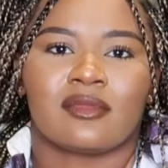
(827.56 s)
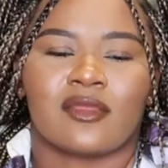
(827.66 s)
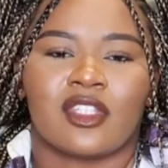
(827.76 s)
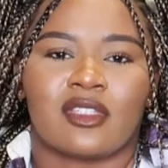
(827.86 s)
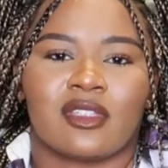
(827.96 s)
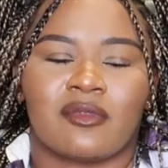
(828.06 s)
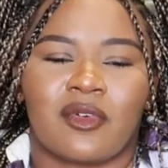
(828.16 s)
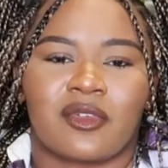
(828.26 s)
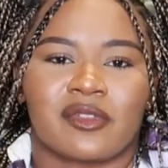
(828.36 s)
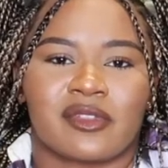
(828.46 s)
the
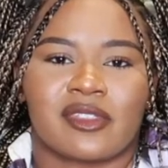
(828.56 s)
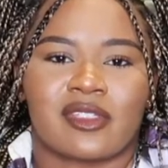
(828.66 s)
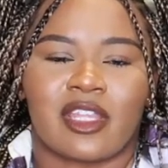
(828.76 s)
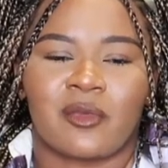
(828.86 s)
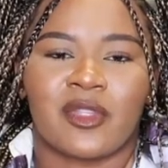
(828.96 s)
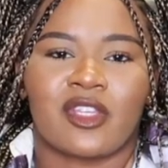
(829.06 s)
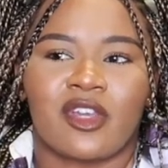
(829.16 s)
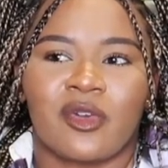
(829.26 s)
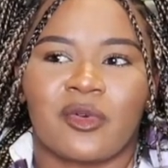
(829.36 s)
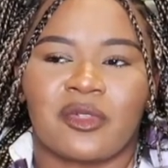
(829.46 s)
voters. Like, we
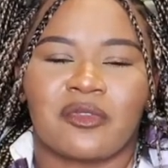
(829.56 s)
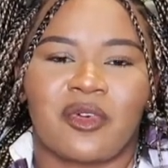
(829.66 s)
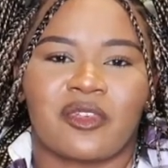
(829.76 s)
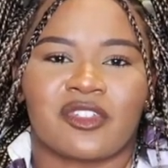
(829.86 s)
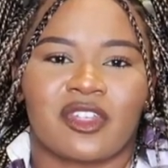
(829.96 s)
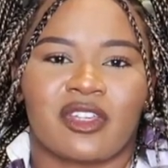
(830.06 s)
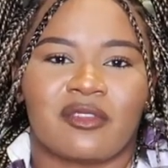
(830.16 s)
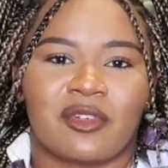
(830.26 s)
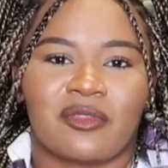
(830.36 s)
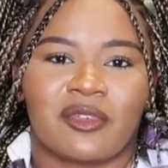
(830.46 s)
know who the voters are gonna
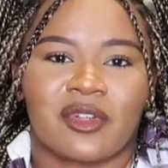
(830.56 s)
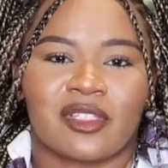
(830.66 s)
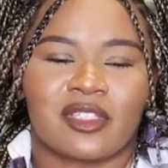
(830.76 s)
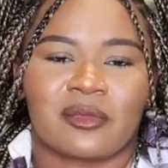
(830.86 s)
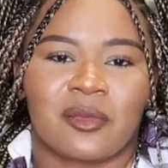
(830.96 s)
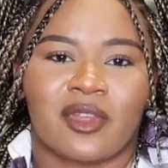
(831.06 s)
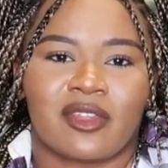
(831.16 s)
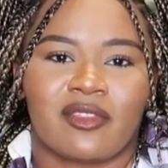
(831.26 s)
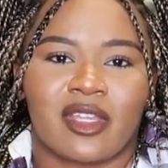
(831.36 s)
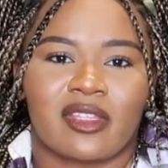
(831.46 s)
vote for at this
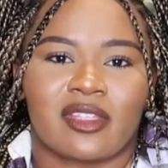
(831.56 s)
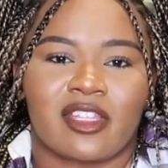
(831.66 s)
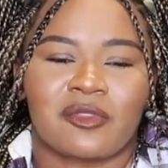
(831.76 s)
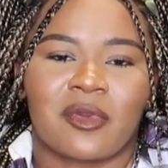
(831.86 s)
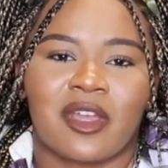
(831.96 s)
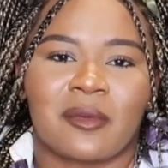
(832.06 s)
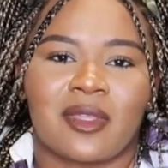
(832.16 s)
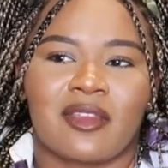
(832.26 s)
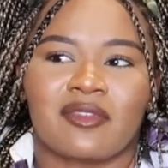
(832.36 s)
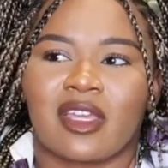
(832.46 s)
point, right? That's why
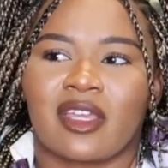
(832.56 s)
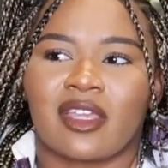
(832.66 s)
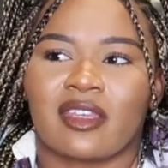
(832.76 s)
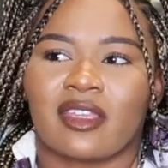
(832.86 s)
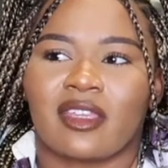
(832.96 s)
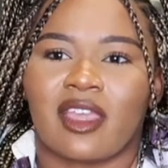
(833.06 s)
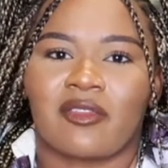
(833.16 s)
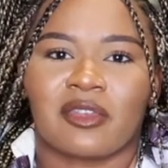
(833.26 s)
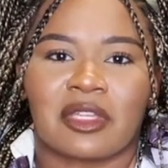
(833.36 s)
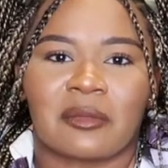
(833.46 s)
we have not had a
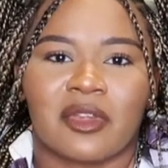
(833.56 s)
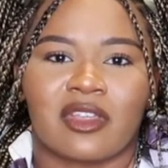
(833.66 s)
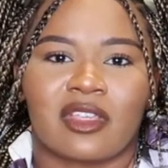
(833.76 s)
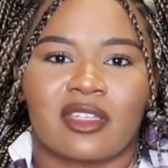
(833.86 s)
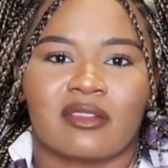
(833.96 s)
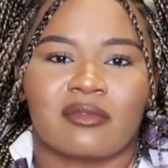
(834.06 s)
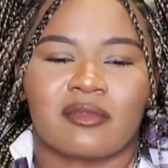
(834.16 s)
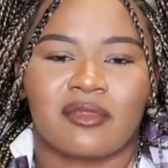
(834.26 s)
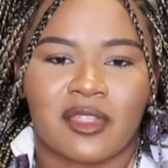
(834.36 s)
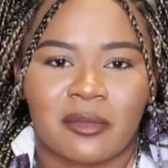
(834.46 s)
African-American
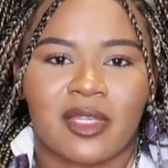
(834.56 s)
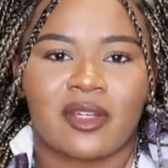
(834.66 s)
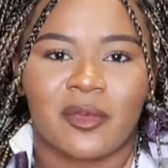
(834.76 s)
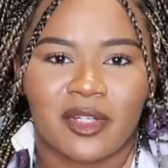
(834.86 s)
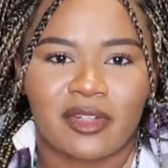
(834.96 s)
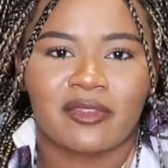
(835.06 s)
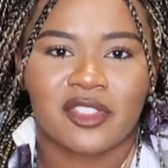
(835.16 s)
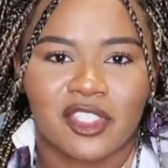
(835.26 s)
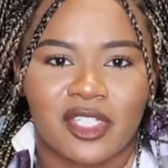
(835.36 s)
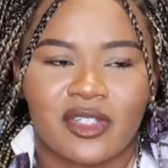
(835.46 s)
female winner of the
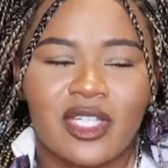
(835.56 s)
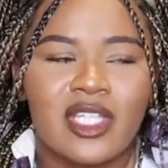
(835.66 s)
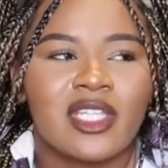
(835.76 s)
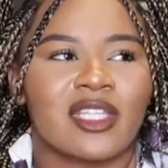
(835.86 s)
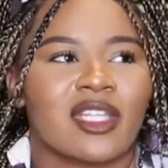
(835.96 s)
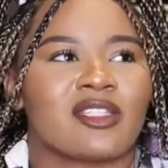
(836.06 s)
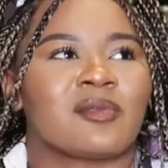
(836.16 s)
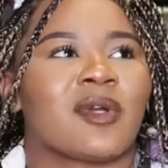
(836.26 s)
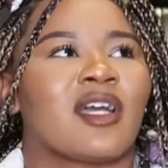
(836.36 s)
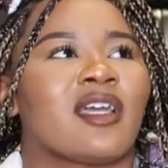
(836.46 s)
show. That's
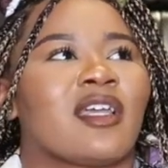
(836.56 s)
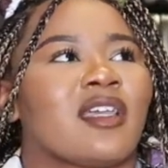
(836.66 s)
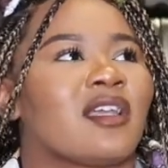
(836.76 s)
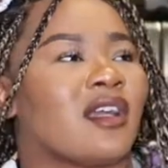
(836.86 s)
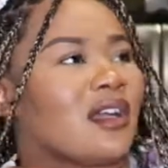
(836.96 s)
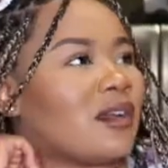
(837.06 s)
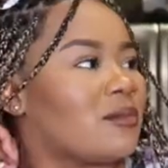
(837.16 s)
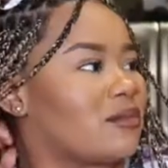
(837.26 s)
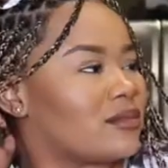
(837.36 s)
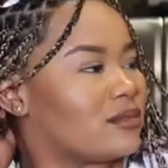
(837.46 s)
why
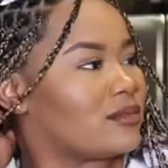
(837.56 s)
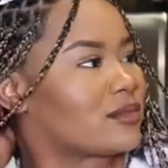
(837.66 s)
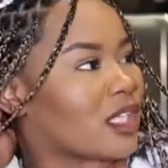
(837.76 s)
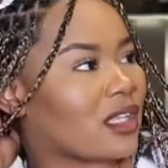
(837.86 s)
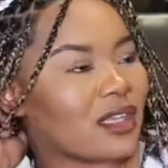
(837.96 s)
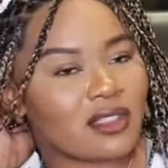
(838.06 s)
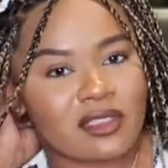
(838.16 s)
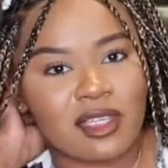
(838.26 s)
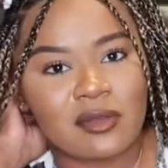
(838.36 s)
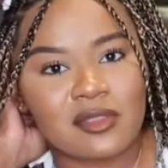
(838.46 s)
a lot of
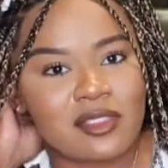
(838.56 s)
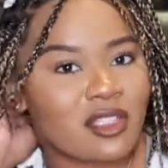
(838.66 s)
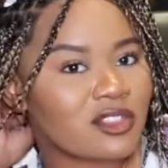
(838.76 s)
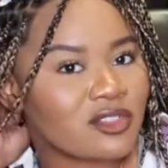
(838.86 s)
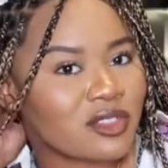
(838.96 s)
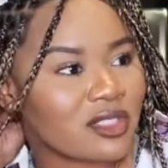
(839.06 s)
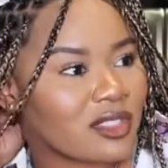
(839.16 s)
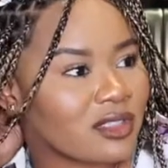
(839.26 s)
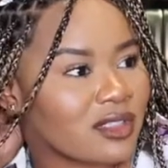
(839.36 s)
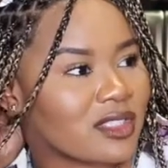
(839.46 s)
the times it's a
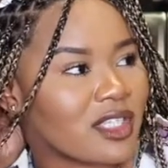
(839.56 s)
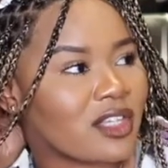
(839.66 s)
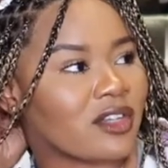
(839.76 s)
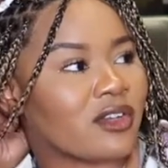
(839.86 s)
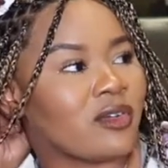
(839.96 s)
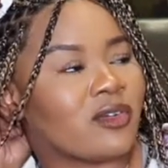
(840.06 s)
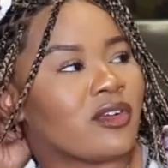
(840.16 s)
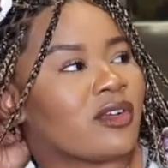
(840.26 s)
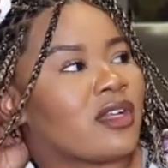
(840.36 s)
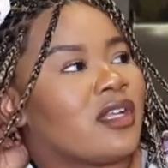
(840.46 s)
country singer
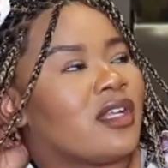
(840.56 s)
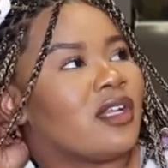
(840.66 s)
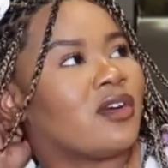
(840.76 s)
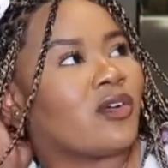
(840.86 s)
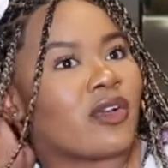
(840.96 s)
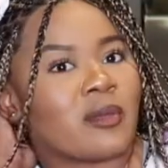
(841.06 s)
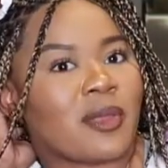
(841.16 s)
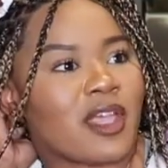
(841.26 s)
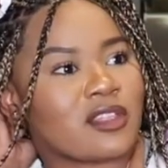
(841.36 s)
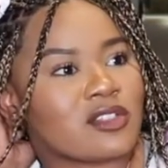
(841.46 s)
or a
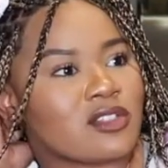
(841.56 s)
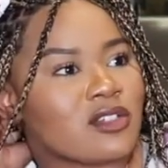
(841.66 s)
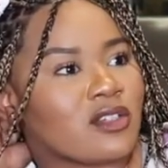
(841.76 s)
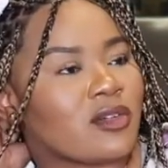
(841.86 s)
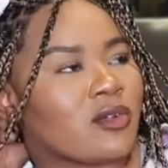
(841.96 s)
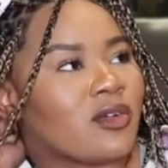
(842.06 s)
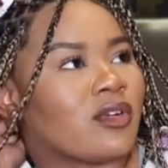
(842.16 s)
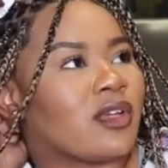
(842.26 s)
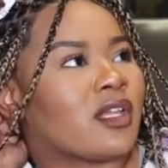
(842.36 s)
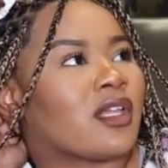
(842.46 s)
pastor
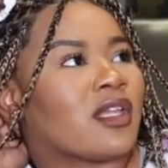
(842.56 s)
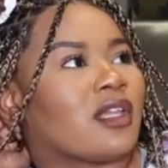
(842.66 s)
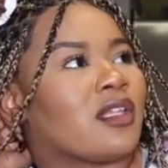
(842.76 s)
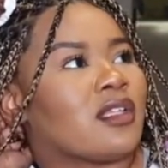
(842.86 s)
or a